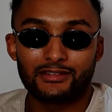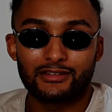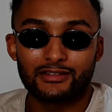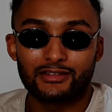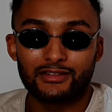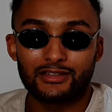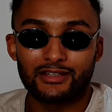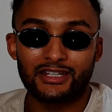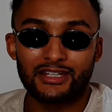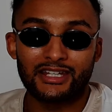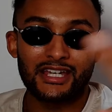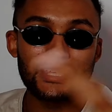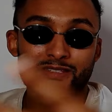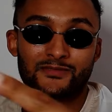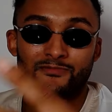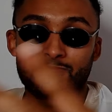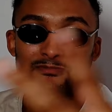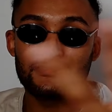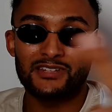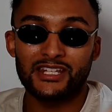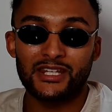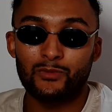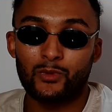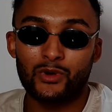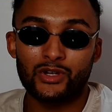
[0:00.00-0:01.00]
And he hasn't
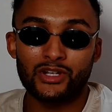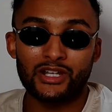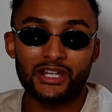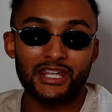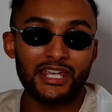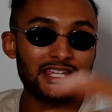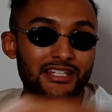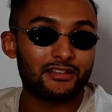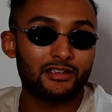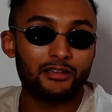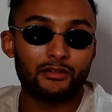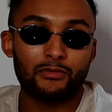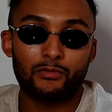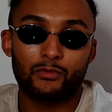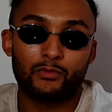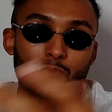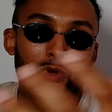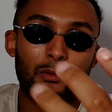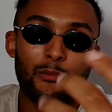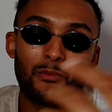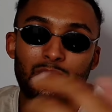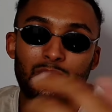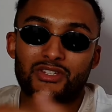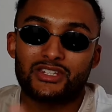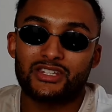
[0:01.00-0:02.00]
really won.
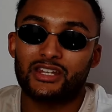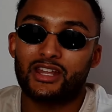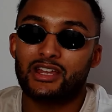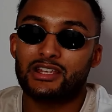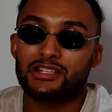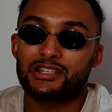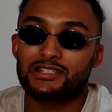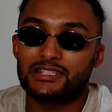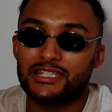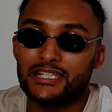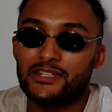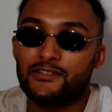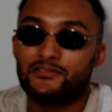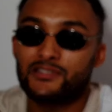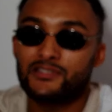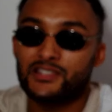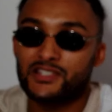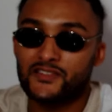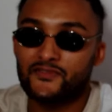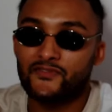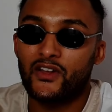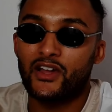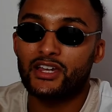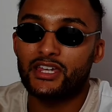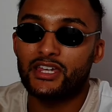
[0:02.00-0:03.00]
When was the last serious
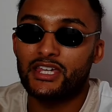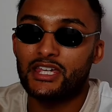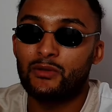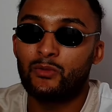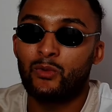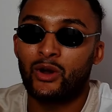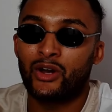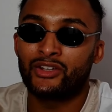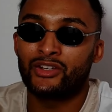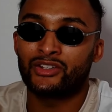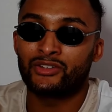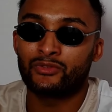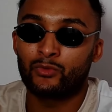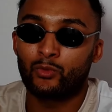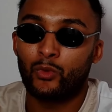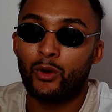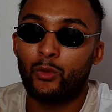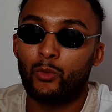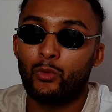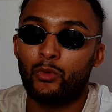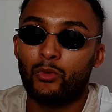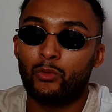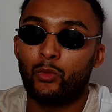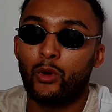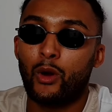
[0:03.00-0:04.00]
fight he won? What
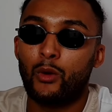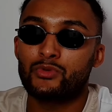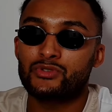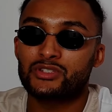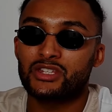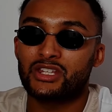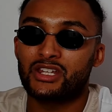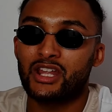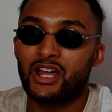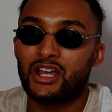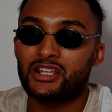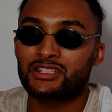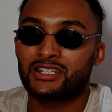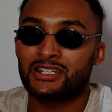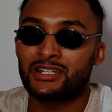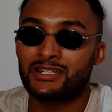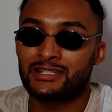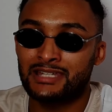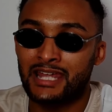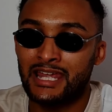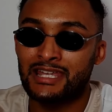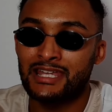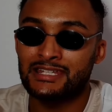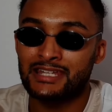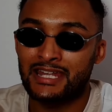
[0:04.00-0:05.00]
was the last
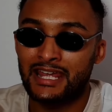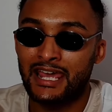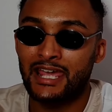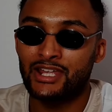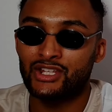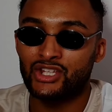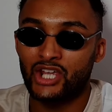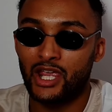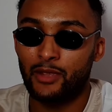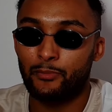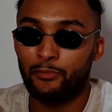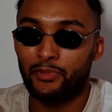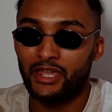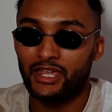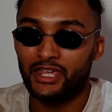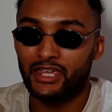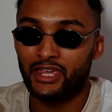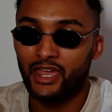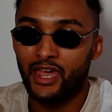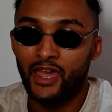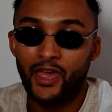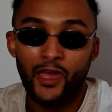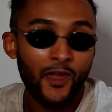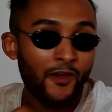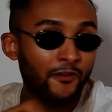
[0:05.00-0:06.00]
contender AJ beat?
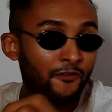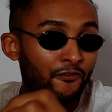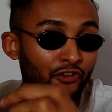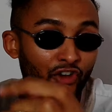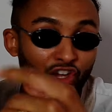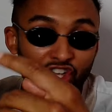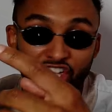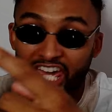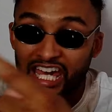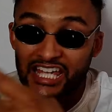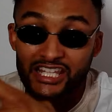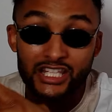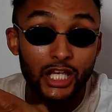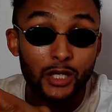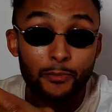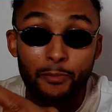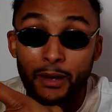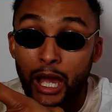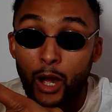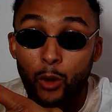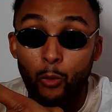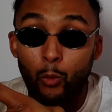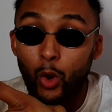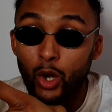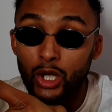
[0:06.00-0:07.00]
Forget
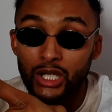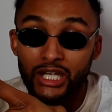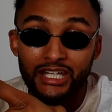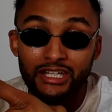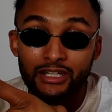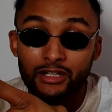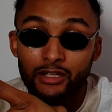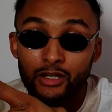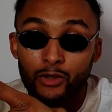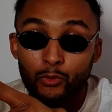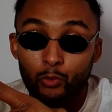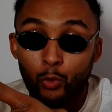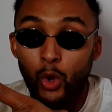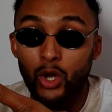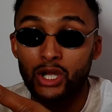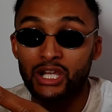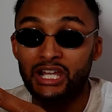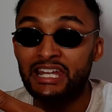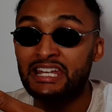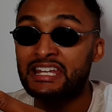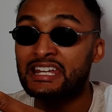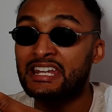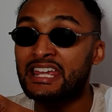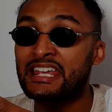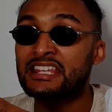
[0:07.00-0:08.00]
about Wallin.
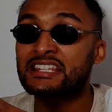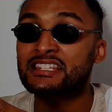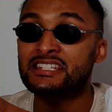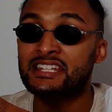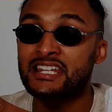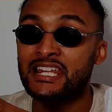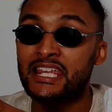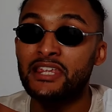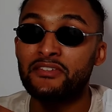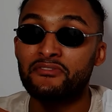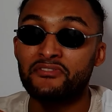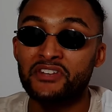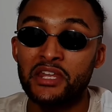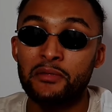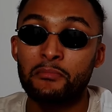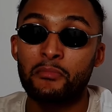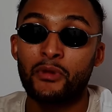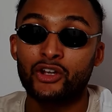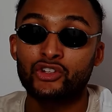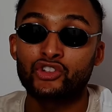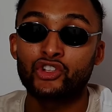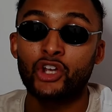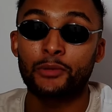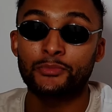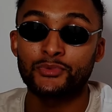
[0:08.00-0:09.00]
Wallin isn't even in my
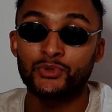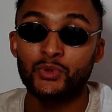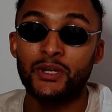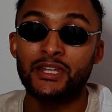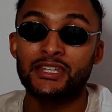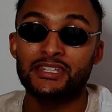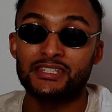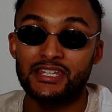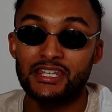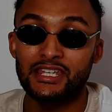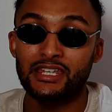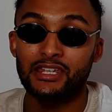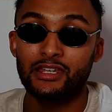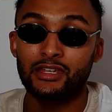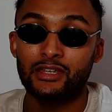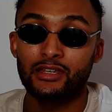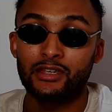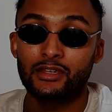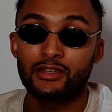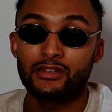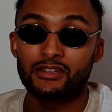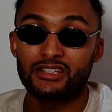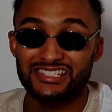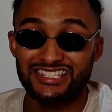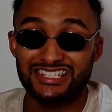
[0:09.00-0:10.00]
top 20.
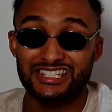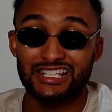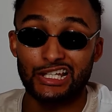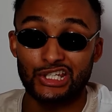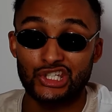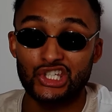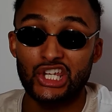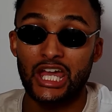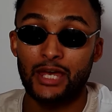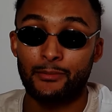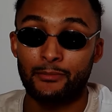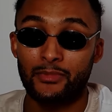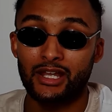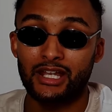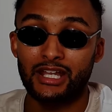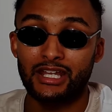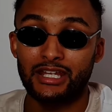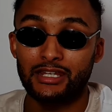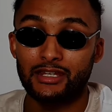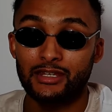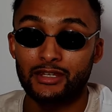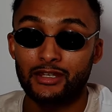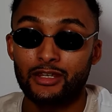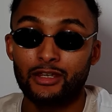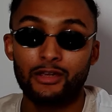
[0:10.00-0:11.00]
Legitimately.
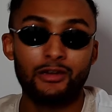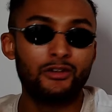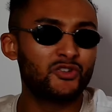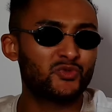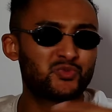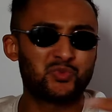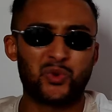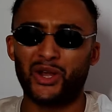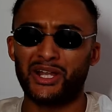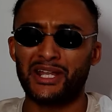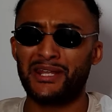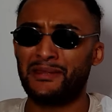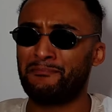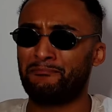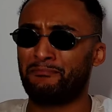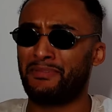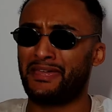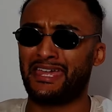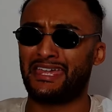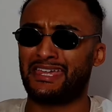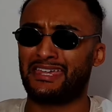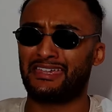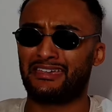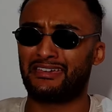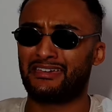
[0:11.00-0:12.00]
Who's Wallin
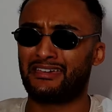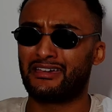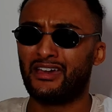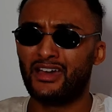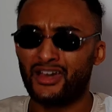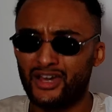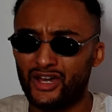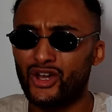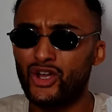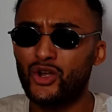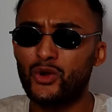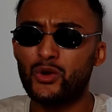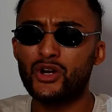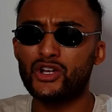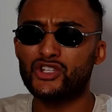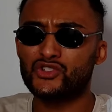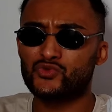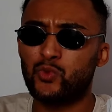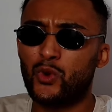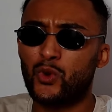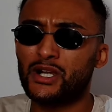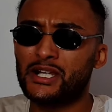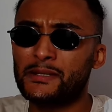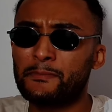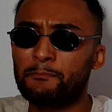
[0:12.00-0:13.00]
beat? Who has
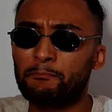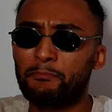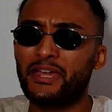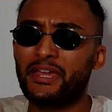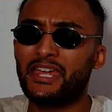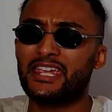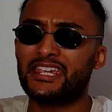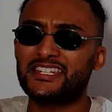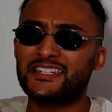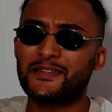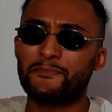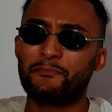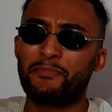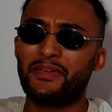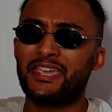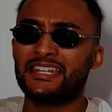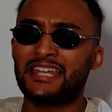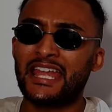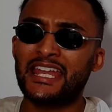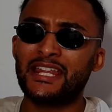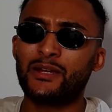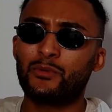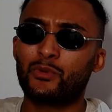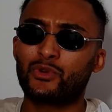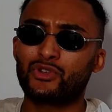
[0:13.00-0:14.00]
Wallin beat to be in
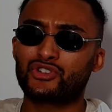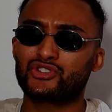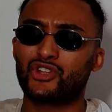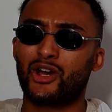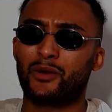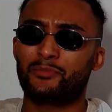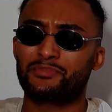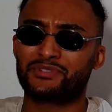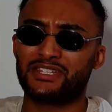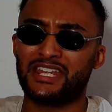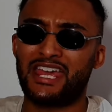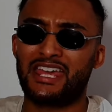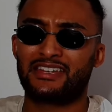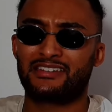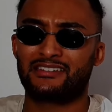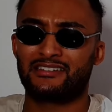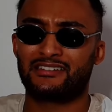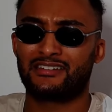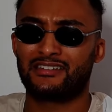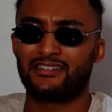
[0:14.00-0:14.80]
anyone's top 10?